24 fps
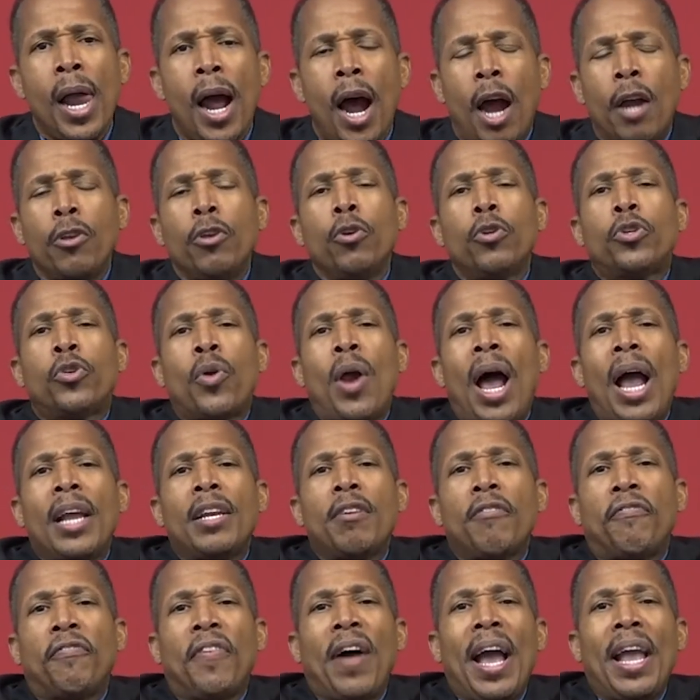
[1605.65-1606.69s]
Are you
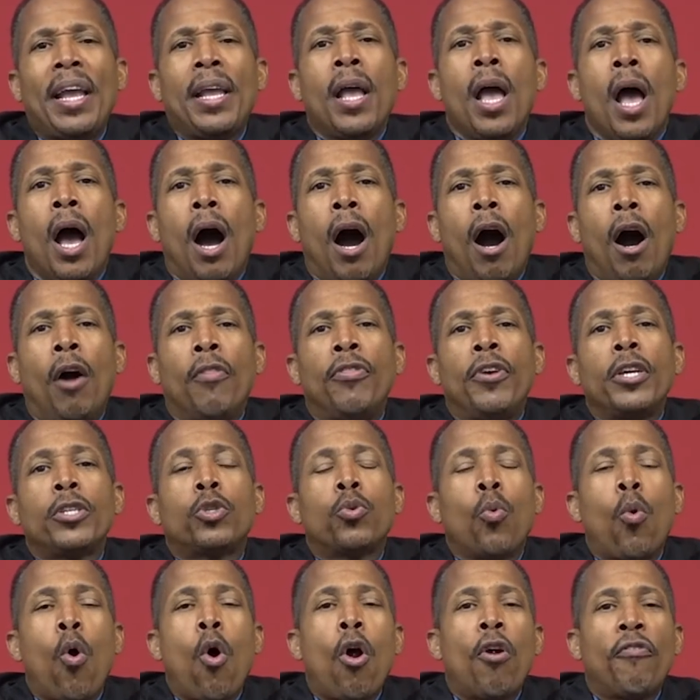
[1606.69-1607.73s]
trying to fight uh,
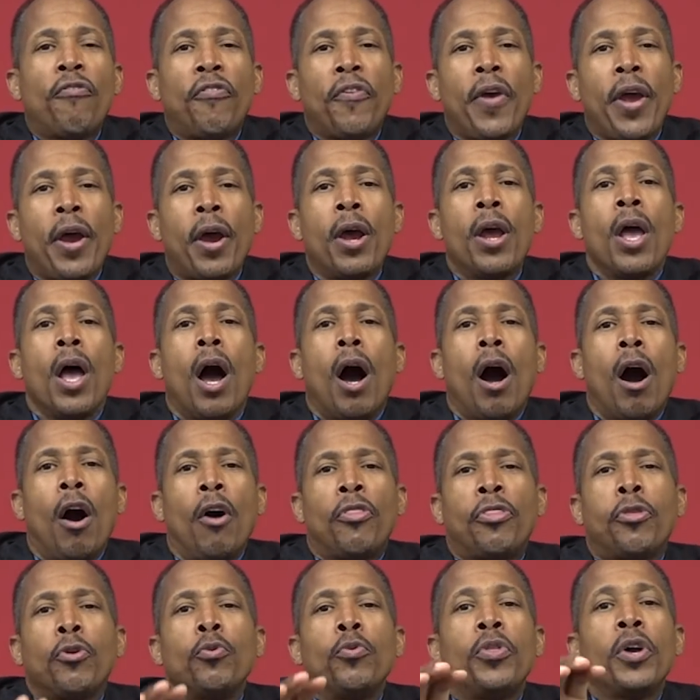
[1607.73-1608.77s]
this warfare
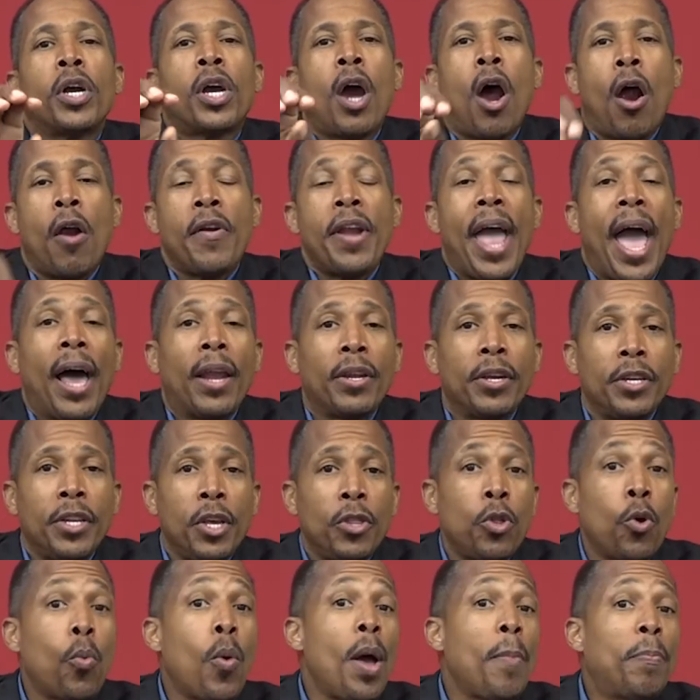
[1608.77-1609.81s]
uh, through the
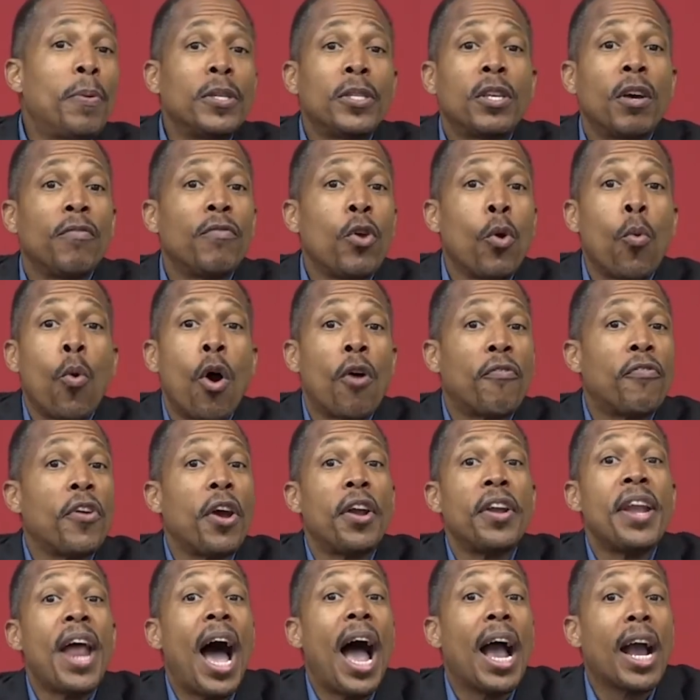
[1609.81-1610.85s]
carnality? The weapons of your
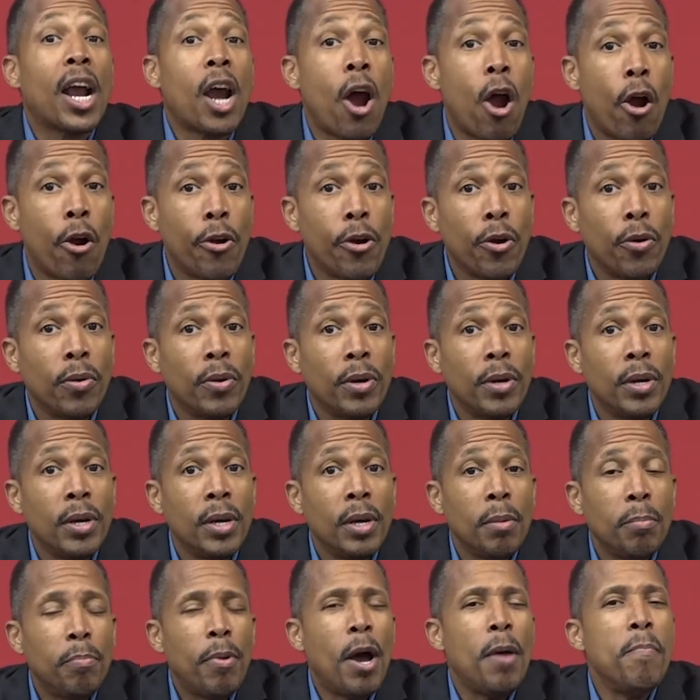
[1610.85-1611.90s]
warfare are not carnal
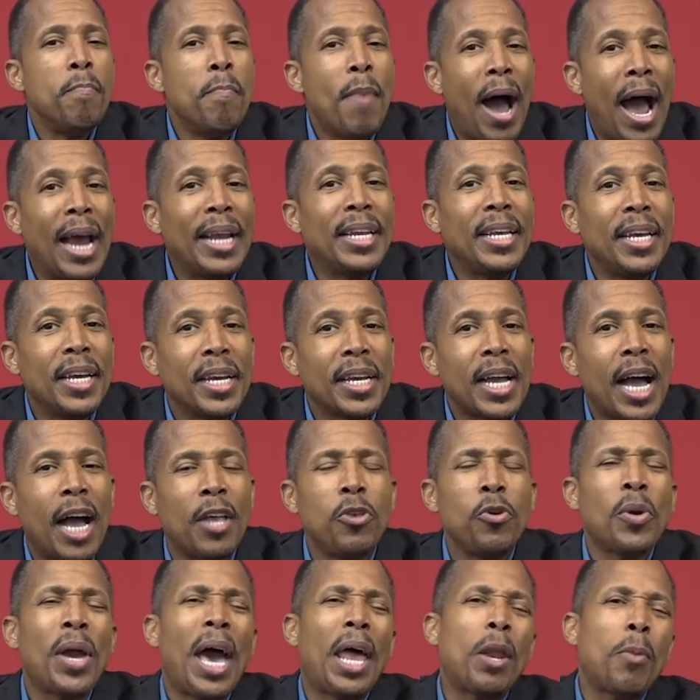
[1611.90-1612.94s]
but mighty in
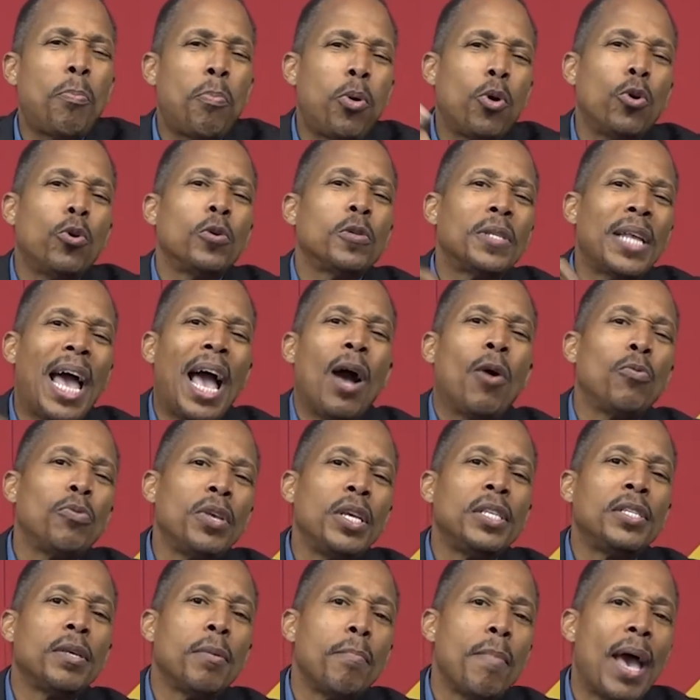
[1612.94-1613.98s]
God. You got to pull down
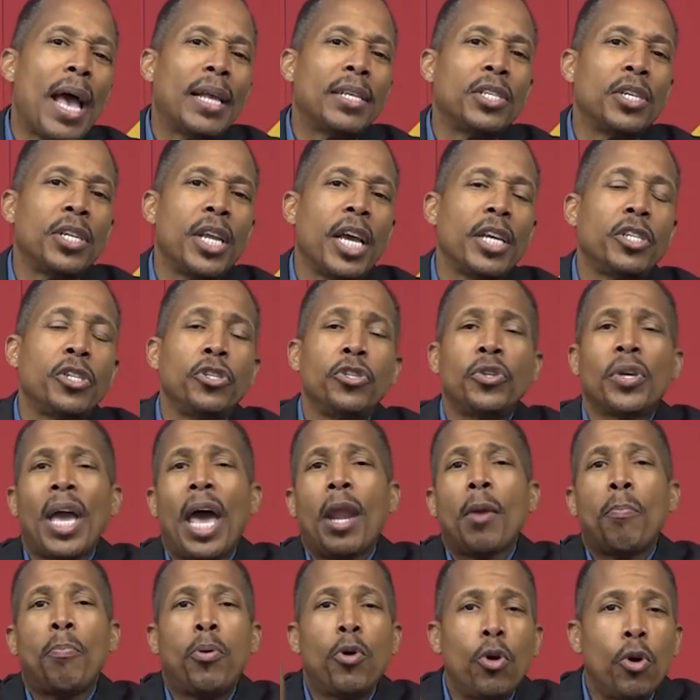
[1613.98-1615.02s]
these imaginations. You
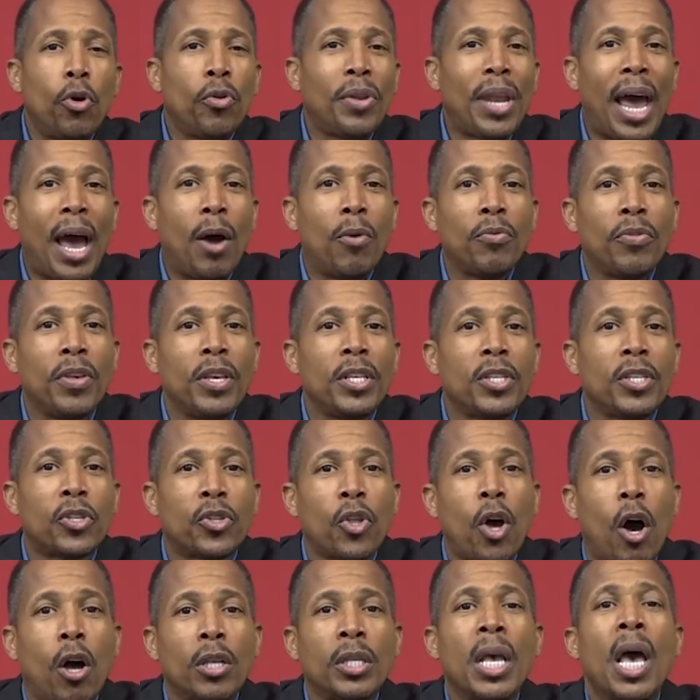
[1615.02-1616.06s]
got to pull down these
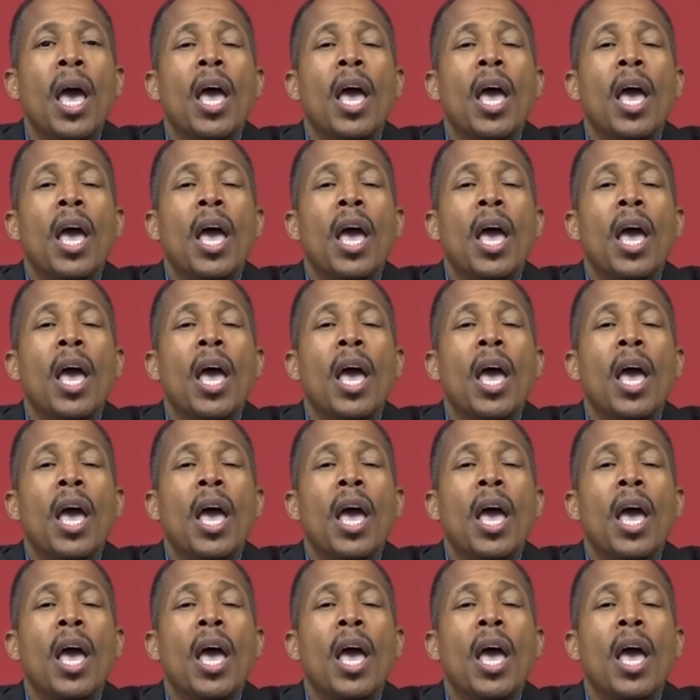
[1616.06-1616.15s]
thoughts.